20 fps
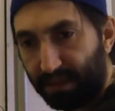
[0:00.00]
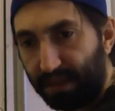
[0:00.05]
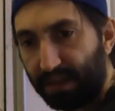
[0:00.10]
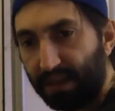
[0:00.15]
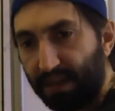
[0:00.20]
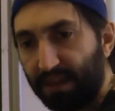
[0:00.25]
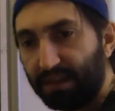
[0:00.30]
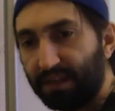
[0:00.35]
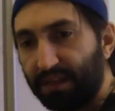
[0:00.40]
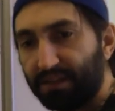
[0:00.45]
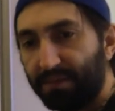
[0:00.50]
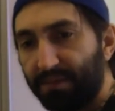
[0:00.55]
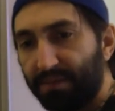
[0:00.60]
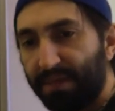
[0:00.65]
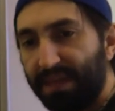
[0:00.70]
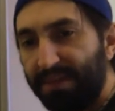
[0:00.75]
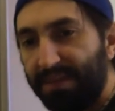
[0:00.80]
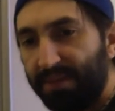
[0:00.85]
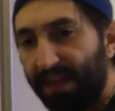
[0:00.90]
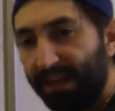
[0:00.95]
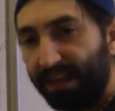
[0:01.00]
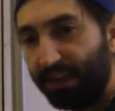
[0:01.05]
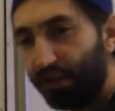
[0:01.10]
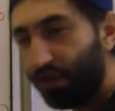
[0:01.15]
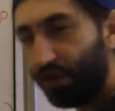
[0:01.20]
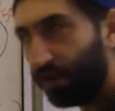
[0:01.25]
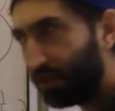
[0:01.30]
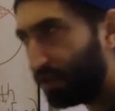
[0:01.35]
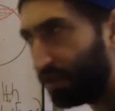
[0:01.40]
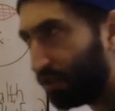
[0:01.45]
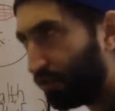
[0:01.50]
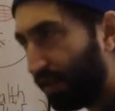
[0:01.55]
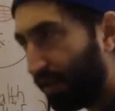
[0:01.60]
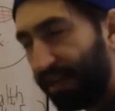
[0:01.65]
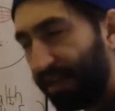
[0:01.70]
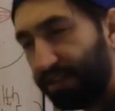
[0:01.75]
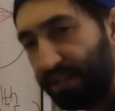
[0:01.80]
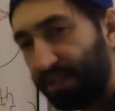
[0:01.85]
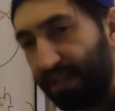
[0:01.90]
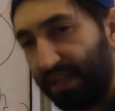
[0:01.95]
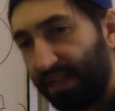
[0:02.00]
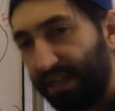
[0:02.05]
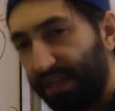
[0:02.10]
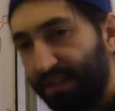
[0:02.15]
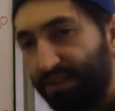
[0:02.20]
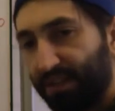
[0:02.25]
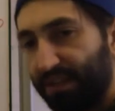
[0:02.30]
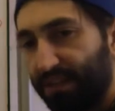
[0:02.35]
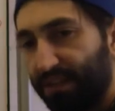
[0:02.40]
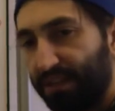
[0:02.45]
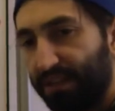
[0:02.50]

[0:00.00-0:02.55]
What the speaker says: Doesn't mean that your strategy isn't